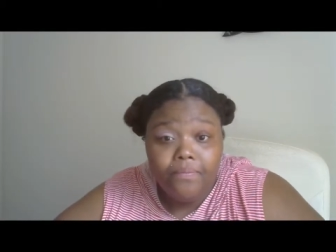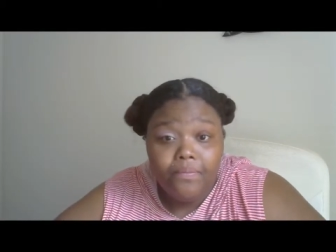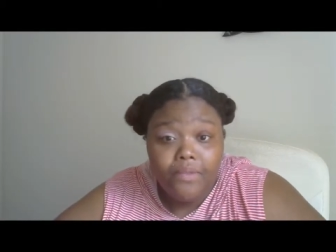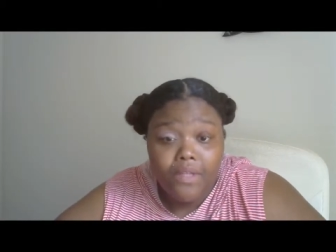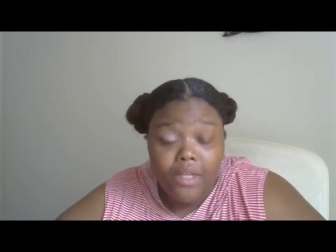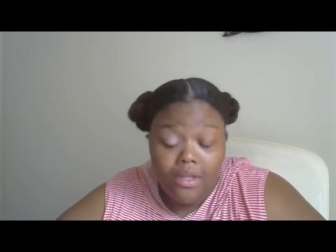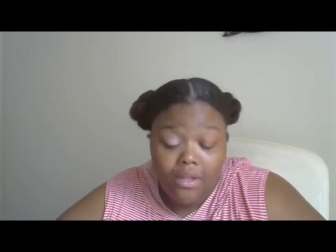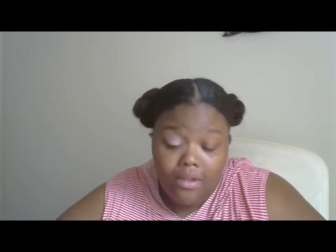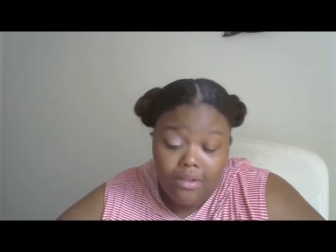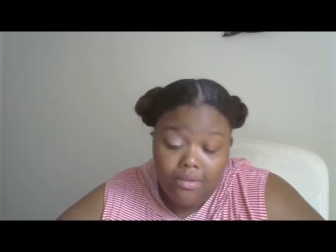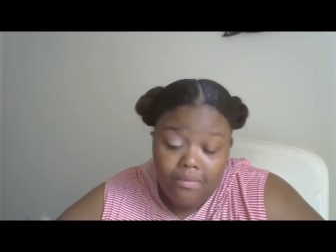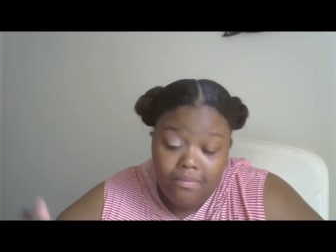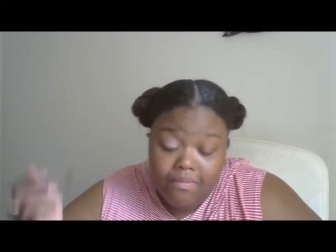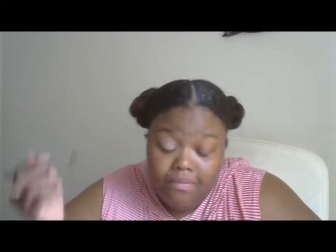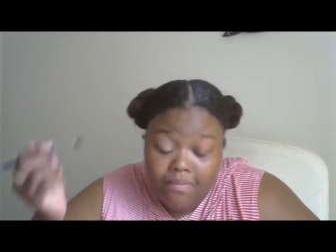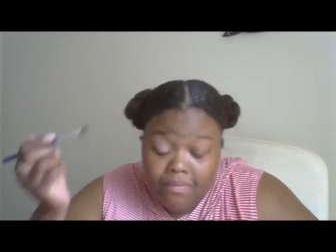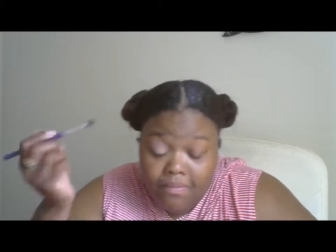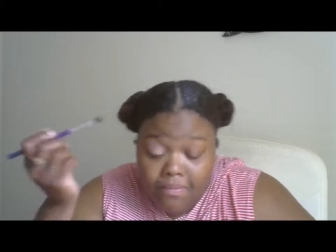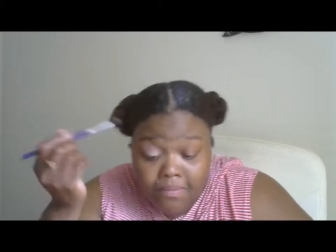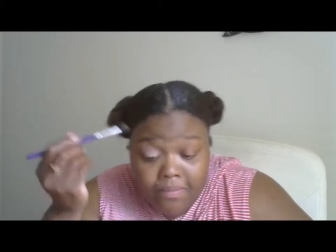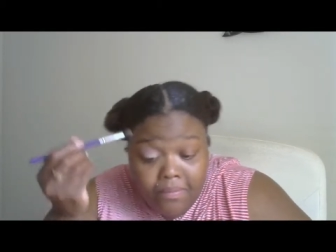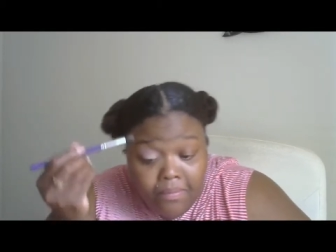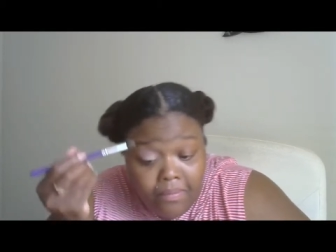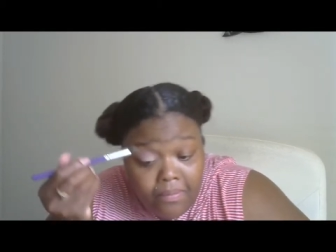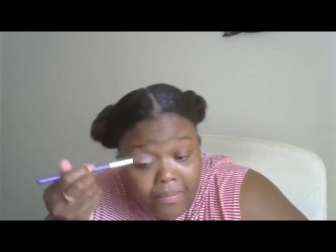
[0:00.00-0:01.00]
Um,
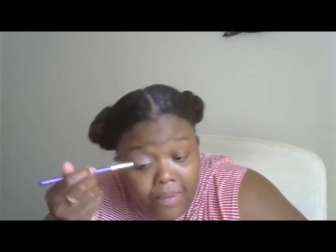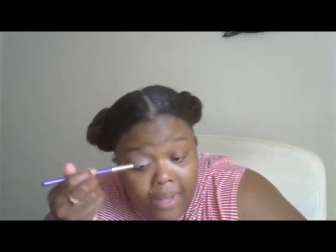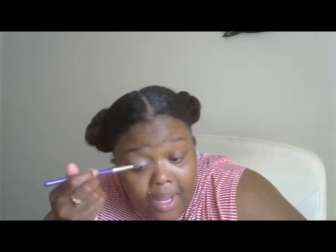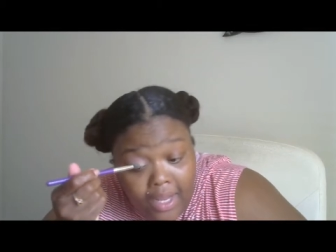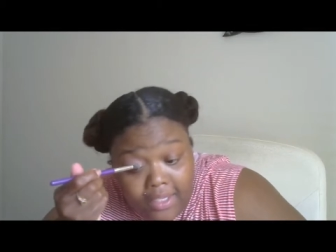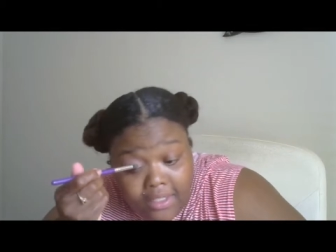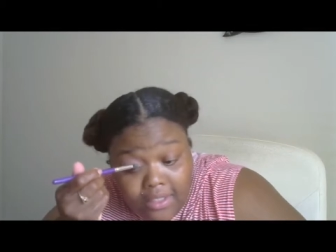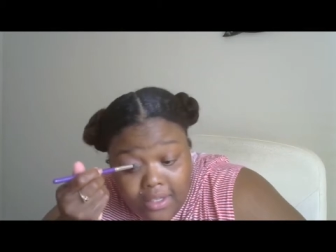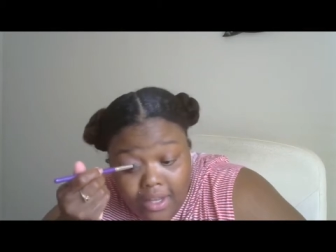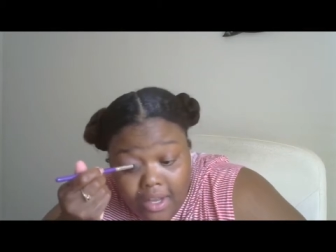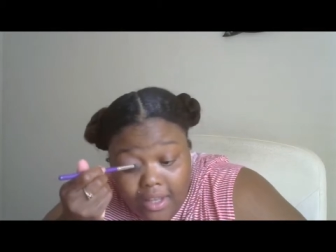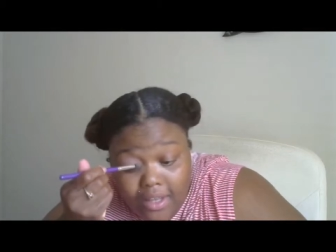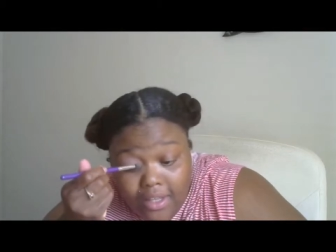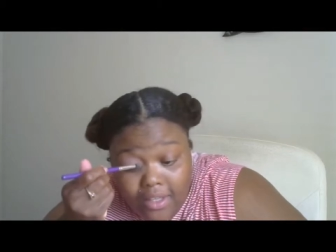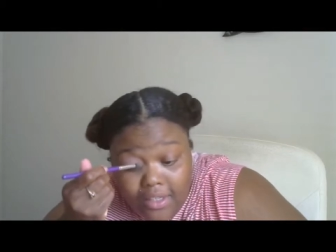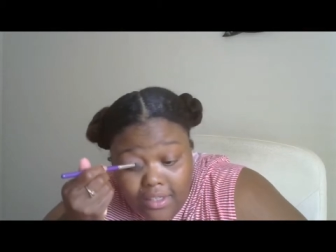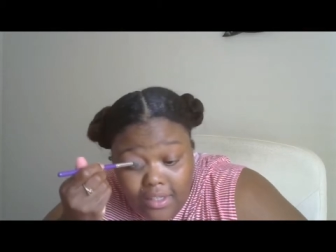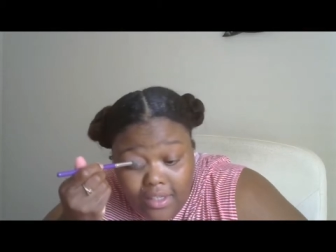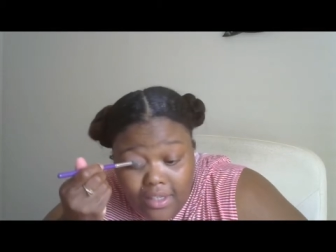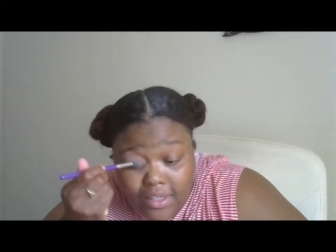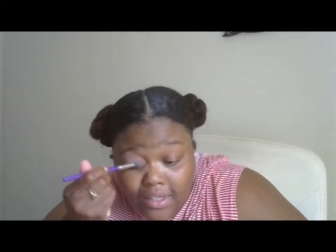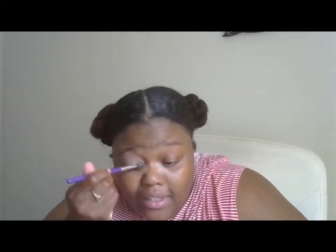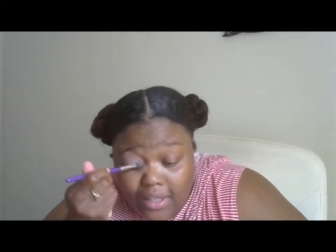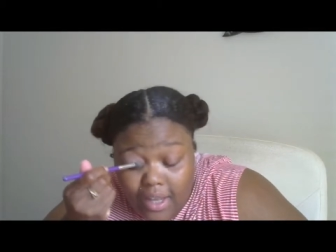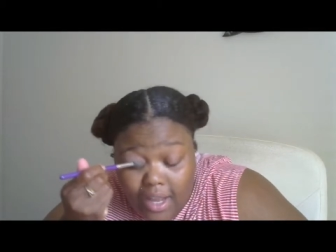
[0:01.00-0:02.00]
I saw this.
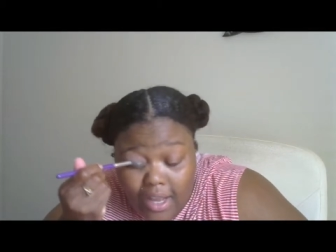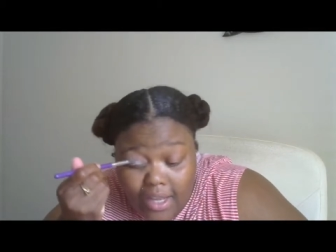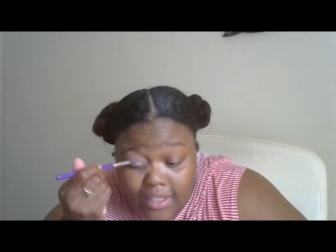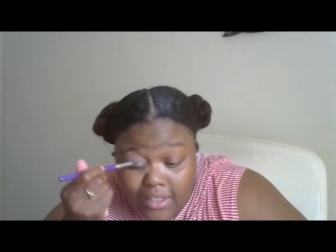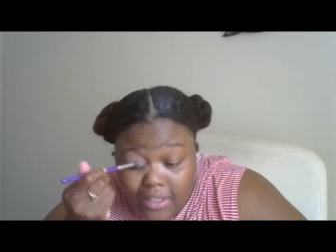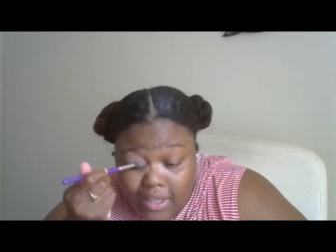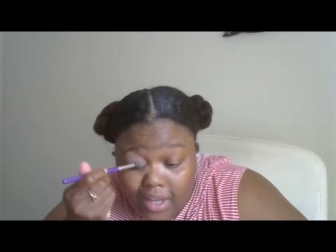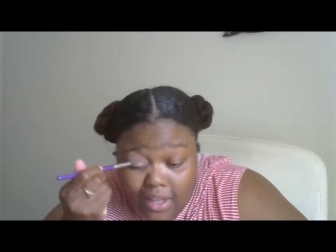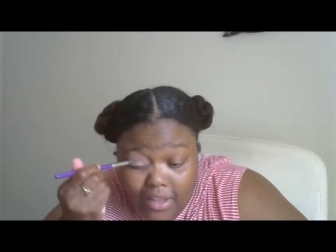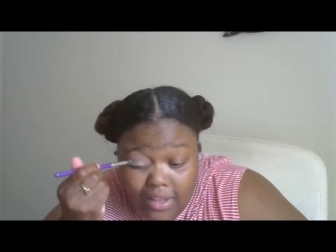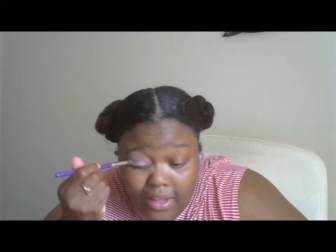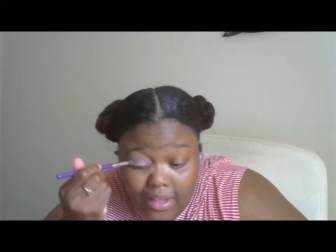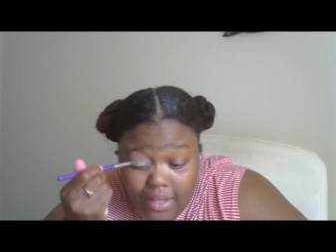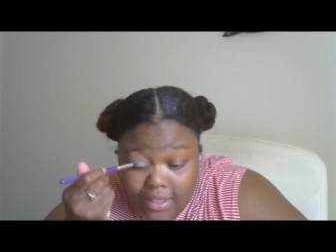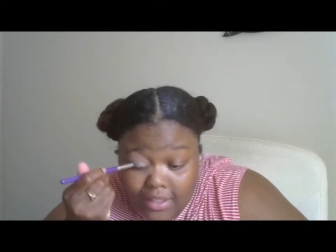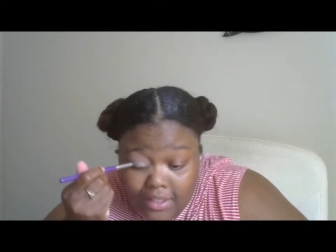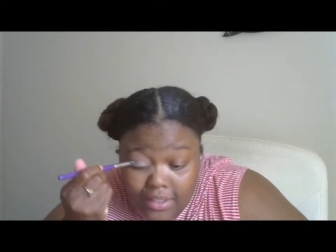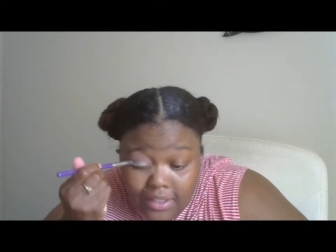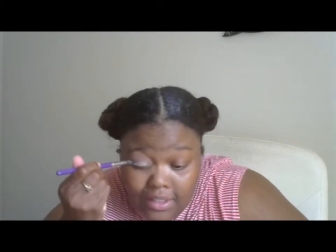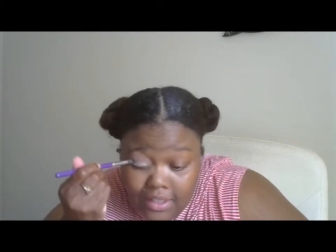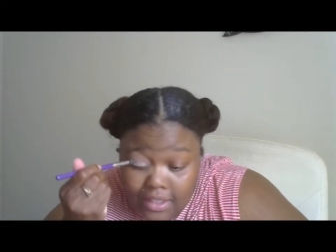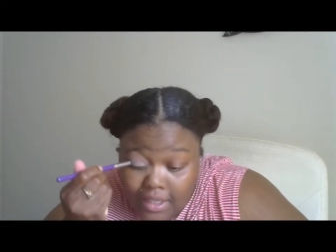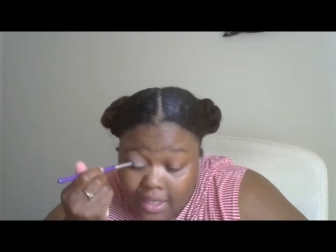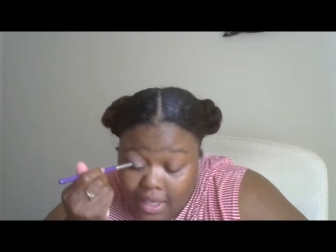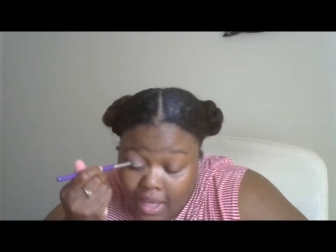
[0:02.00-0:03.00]
I saw
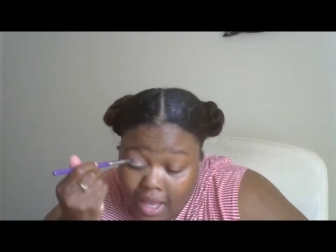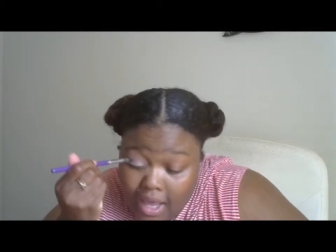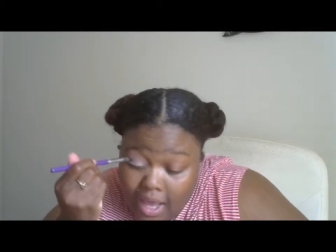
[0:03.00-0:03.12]
this.